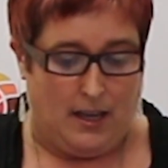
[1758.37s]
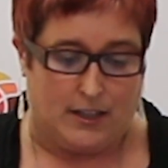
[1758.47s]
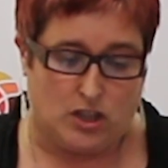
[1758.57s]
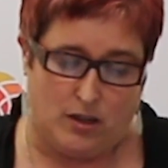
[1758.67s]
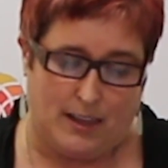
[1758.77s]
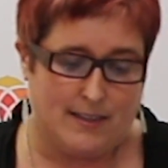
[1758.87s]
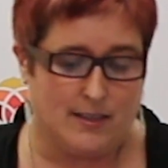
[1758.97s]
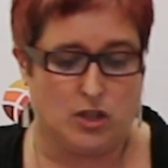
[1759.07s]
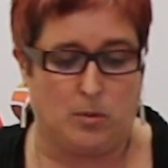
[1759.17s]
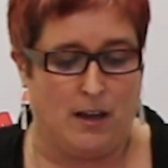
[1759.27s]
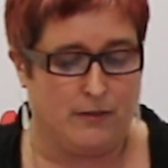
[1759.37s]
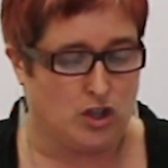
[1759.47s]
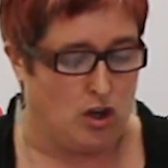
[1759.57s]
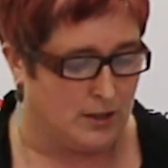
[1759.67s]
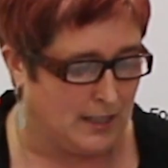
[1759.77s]
In 2012,
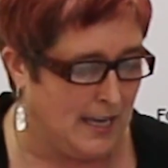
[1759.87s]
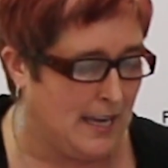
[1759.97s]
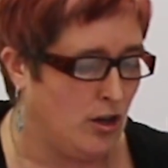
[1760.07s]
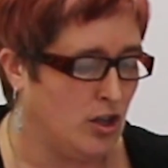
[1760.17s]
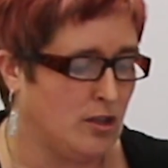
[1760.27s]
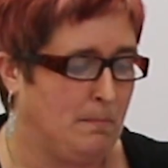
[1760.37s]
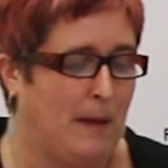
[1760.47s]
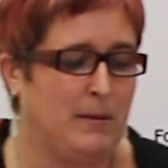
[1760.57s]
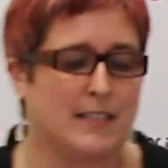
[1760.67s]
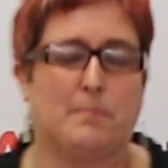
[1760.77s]
John Key urged the public